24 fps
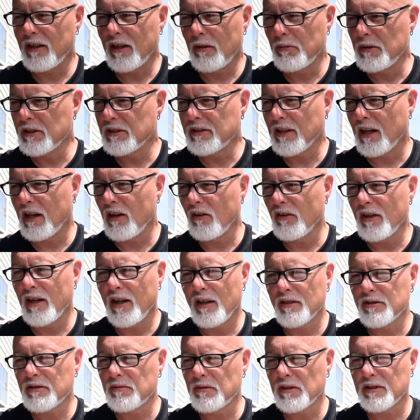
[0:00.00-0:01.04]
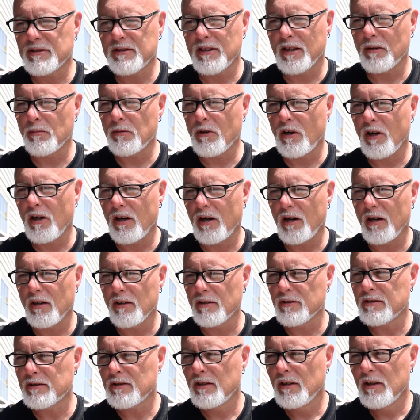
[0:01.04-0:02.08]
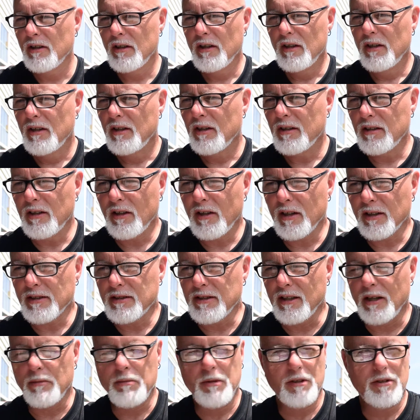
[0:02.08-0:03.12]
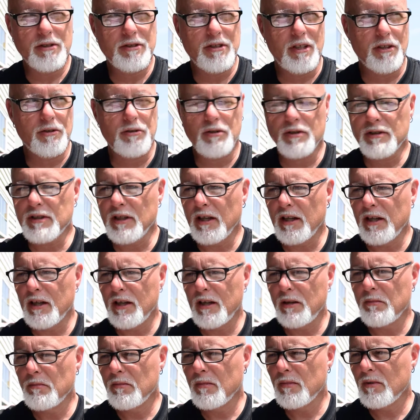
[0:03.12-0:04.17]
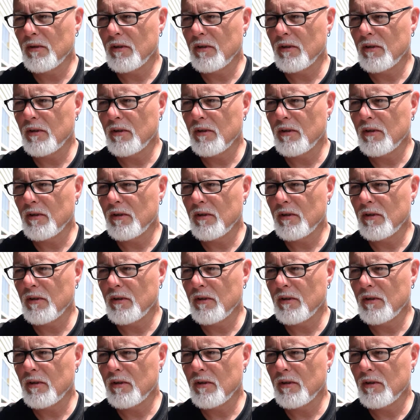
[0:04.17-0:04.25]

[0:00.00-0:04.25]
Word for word: I'm in town now, so we can set up calls you know, like I said, I'm in Central Time.